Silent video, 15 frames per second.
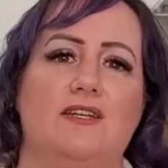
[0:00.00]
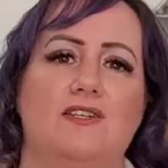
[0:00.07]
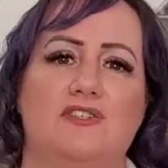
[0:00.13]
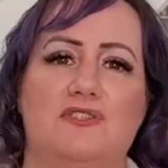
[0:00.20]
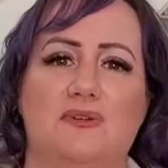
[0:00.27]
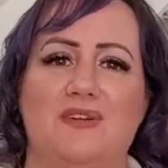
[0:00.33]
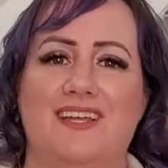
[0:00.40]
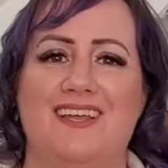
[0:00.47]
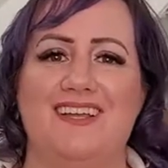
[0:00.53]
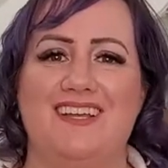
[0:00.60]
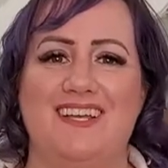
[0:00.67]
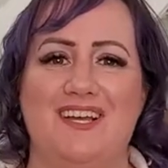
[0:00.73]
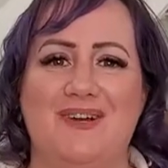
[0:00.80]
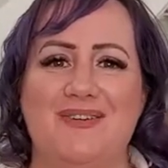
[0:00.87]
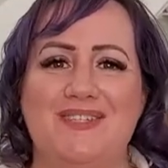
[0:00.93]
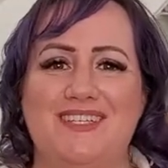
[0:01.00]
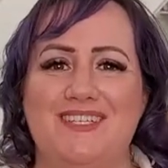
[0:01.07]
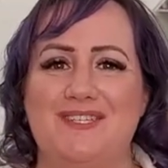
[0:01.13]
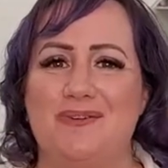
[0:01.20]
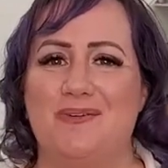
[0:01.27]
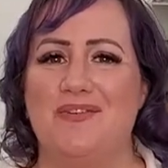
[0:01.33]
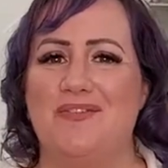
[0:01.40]
So he goes
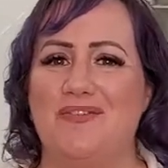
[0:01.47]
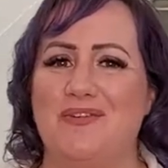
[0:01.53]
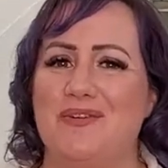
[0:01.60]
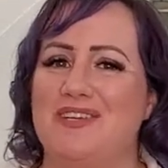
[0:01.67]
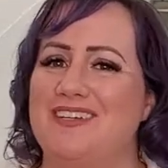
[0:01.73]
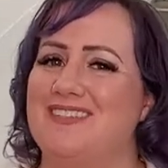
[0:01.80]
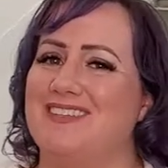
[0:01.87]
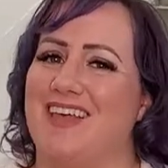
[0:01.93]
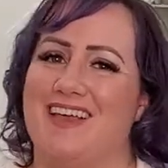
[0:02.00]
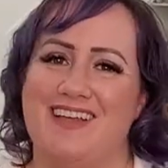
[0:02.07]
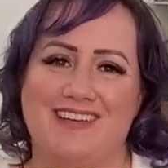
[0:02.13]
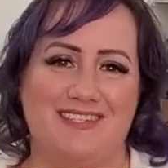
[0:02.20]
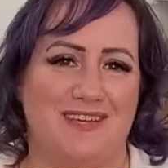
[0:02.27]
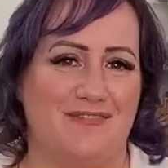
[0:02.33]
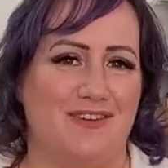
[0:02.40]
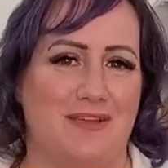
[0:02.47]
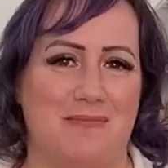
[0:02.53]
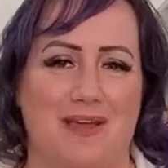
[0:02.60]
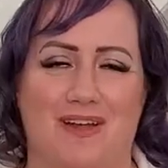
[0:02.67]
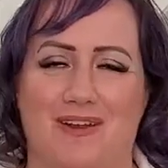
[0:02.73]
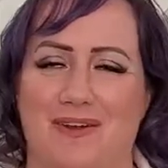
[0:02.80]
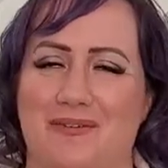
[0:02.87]
into a fully scientific
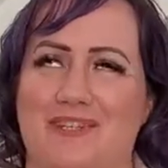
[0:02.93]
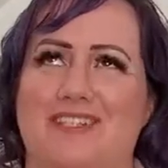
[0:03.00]
background,